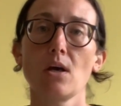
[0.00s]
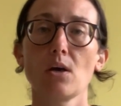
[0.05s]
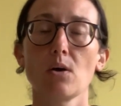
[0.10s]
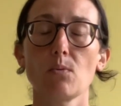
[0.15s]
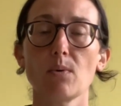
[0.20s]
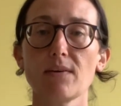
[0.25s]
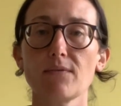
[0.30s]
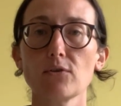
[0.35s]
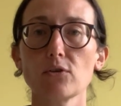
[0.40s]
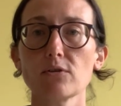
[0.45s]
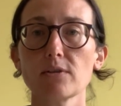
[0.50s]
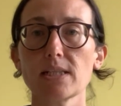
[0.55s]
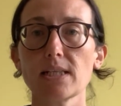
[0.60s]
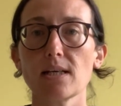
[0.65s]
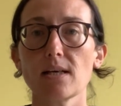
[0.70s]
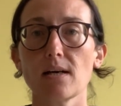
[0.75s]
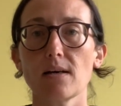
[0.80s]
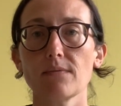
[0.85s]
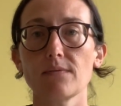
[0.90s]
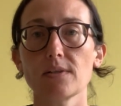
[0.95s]
We've already
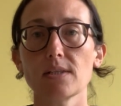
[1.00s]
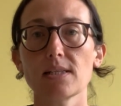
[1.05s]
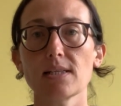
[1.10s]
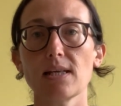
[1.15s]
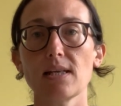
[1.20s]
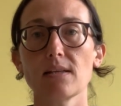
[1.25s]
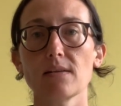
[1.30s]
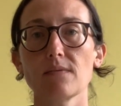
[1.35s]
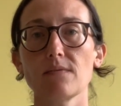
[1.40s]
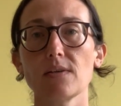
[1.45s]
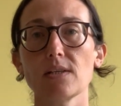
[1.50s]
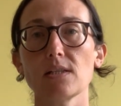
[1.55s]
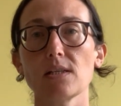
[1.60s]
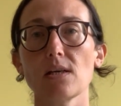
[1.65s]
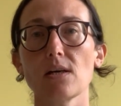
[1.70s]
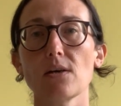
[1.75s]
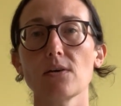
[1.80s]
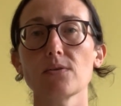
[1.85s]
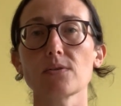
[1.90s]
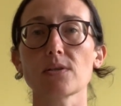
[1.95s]
covered in the
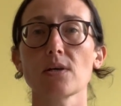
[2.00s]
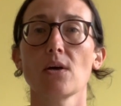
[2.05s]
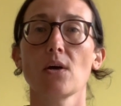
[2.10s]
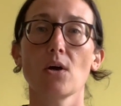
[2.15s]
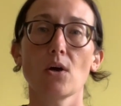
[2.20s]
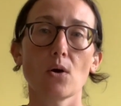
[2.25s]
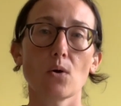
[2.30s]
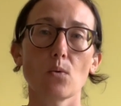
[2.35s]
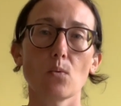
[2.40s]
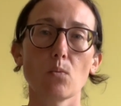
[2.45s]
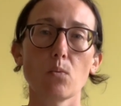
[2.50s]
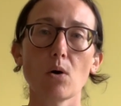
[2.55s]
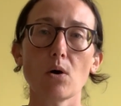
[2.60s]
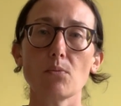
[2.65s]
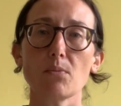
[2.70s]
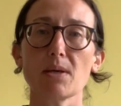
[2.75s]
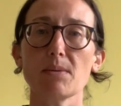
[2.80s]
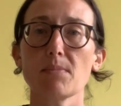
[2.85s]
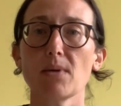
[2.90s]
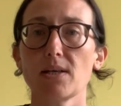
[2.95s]
videos what
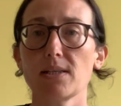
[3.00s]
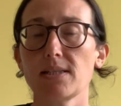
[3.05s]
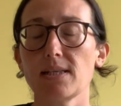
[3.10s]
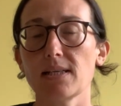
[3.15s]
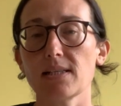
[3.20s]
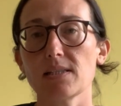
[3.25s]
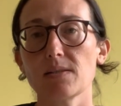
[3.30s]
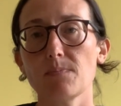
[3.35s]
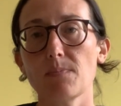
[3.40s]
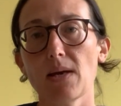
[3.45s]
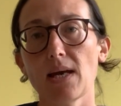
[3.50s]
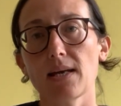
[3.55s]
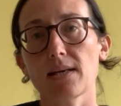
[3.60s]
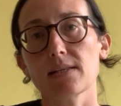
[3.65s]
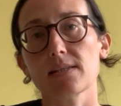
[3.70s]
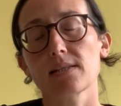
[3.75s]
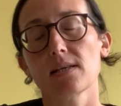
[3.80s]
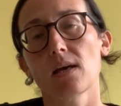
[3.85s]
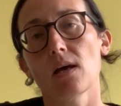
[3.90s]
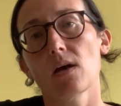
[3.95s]
we might
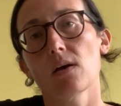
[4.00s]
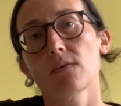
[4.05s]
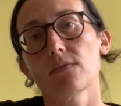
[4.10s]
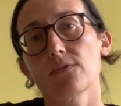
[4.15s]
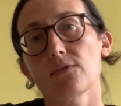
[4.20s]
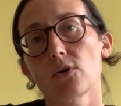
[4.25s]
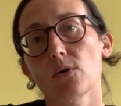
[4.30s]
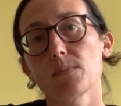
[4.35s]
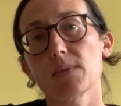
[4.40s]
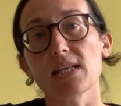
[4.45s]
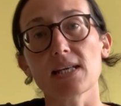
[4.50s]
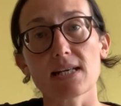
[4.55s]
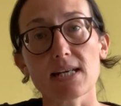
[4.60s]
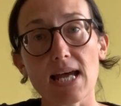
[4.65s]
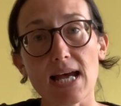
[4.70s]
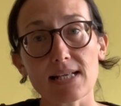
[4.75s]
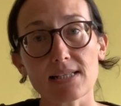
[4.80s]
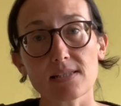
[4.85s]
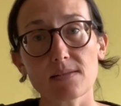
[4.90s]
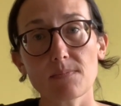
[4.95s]
expect from the
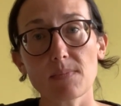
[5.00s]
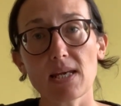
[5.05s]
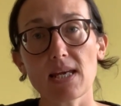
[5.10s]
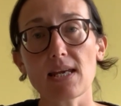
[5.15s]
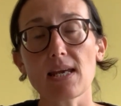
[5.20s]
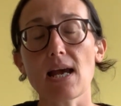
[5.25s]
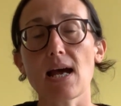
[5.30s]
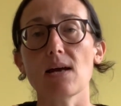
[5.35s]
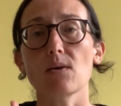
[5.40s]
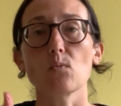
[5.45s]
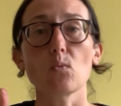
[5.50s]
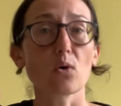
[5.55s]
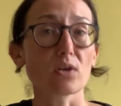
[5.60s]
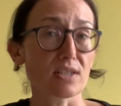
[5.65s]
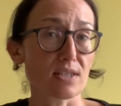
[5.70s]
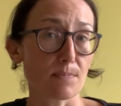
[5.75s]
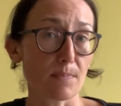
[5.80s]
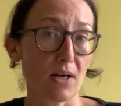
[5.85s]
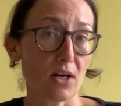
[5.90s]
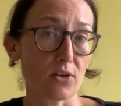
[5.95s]
anatomy and
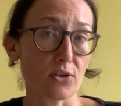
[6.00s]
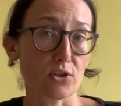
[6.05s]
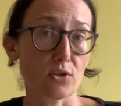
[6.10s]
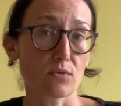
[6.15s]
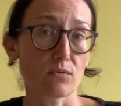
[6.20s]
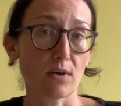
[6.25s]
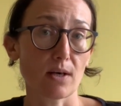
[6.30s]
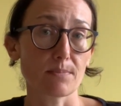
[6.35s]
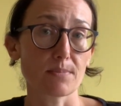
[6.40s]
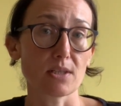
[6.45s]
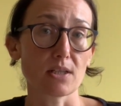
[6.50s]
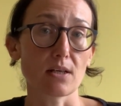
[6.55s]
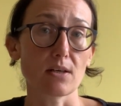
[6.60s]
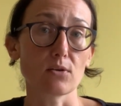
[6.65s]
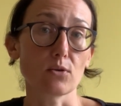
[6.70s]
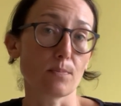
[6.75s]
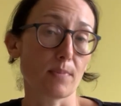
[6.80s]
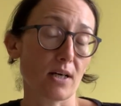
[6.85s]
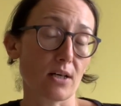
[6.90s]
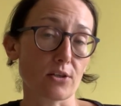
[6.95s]
what a partial rupture
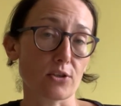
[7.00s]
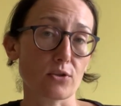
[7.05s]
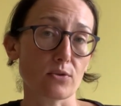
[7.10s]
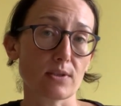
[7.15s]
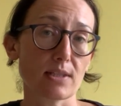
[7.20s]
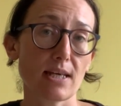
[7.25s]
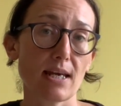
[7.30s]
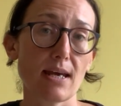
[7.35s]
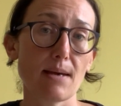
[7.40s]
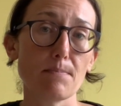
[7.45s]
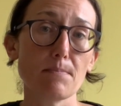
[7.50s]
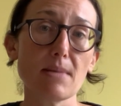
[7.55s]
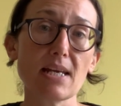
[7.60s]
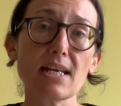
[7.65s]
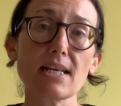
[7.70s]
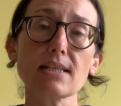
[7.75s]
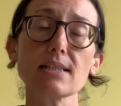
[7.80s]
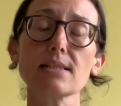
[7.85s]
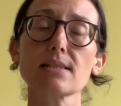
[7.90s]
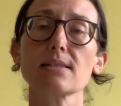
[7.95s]
or partial tear
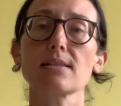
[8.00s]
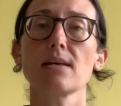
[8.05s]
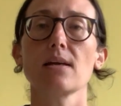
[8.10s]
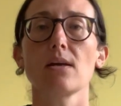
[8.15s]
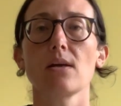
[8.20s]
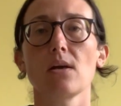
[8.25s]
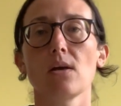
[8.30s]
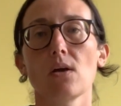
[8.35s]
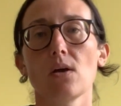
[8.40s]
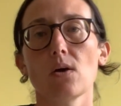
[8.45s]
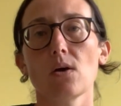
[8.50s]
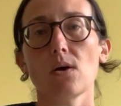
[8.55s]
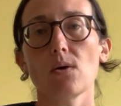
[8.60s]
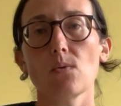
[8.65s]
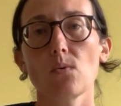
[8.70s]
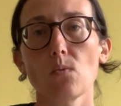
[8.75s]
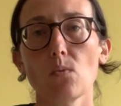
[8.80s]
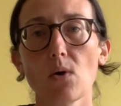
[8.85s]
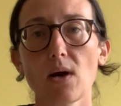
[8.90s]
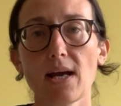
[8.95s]
means,
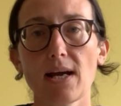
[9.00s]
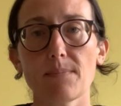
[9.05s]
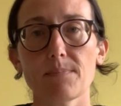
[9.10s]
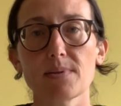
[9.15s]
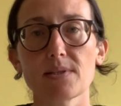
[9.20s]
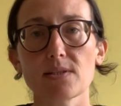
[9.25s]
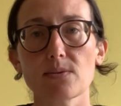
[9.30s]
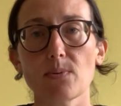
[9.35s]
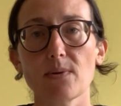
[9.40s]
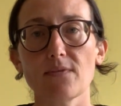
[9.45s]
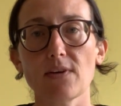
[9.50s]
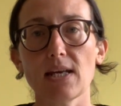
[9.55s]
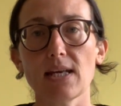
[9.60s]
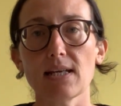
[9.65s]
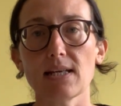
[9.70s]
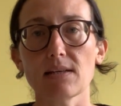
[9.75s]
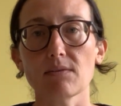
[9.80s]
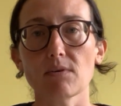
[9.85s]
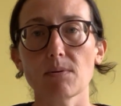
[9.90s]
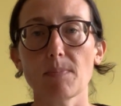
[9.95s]
what happens with
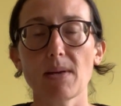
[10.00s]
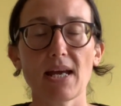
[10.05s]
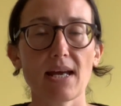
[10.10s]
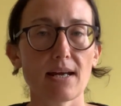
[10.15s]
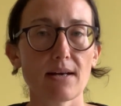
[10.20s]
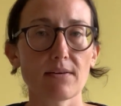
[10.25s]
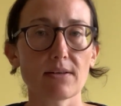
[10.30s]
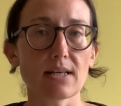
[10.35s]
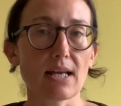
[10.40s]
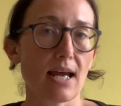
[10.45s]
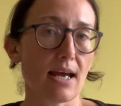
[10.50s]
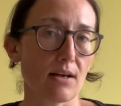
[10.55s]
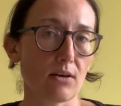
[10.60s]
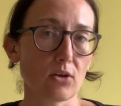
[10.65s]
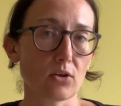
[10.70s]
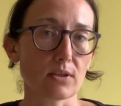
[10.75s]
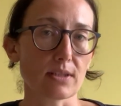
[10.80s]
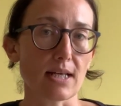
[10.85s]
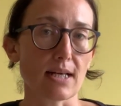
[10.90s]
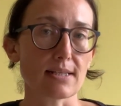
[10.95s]
healing repair and how
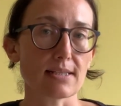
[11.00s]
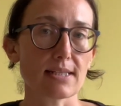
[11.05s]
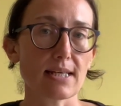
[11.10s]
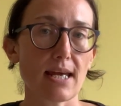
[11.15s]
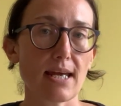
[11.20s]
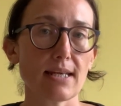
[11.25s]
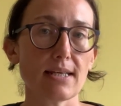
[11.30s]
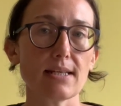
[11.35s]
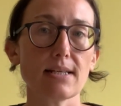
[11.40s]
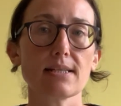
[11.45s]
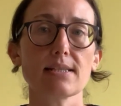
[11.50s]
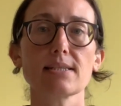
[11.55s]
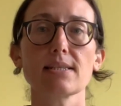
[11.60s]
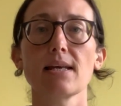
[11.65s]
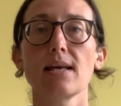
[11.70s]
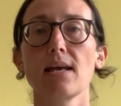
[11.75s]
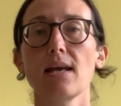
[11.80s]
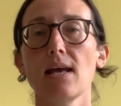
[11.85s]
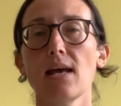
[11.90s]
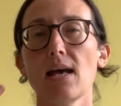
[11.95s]
long that takes,
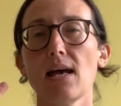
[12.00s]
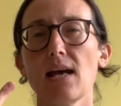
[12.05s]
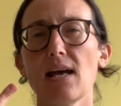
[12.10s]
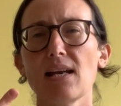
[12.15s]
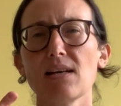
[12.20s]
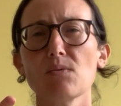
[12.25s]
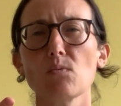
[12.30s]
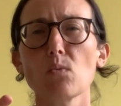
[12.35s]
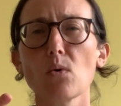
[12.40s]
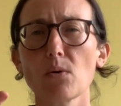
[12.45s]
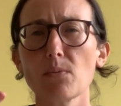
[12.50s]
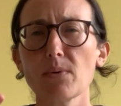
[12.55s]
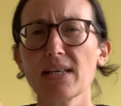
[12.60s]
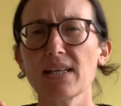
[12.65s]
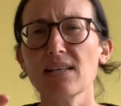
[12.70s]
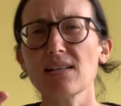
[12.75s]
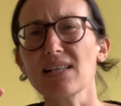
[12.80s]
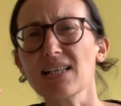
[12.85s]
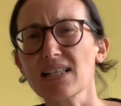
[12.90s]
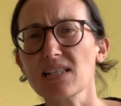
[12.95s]
and what we
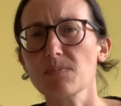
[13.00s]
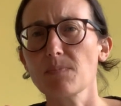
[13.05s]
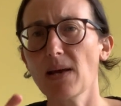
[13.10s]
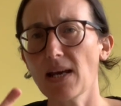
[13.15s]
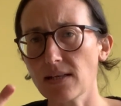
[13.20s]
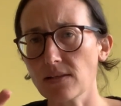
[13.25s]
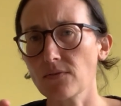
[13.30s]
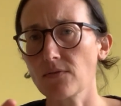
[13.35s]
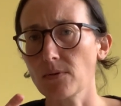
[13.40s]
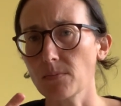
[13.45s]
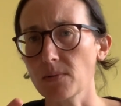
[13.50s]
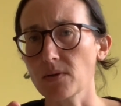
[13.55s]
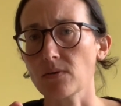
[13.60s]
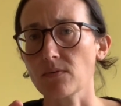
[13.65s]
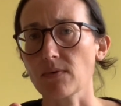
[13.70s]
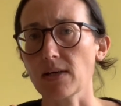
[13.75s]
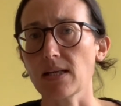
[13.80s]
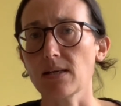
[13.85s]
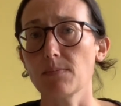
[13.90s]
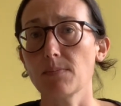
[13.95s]
can expect from a
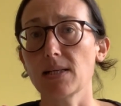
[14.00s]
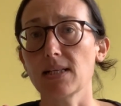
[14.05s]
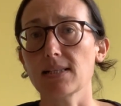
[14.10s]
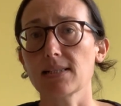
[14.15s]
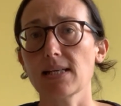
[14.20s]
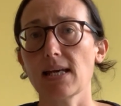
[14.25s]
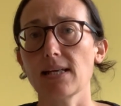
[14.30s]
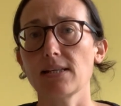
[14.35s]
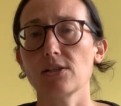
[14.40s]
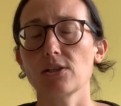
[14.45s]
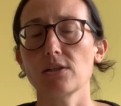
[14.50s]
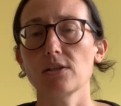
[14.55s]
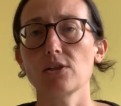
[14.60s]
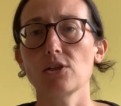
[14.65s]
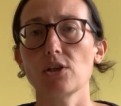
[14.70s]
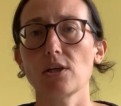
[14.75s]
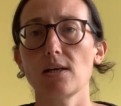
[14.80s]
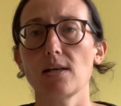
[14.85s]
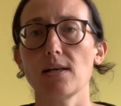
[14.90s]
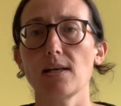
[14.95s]
rehabilitation
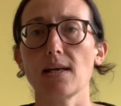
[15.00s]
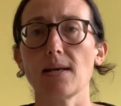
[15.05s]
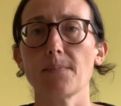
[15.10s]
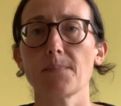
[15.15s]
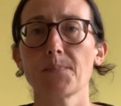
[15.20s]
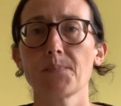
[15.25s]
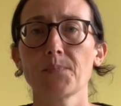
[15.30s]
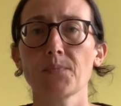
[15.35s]
journey.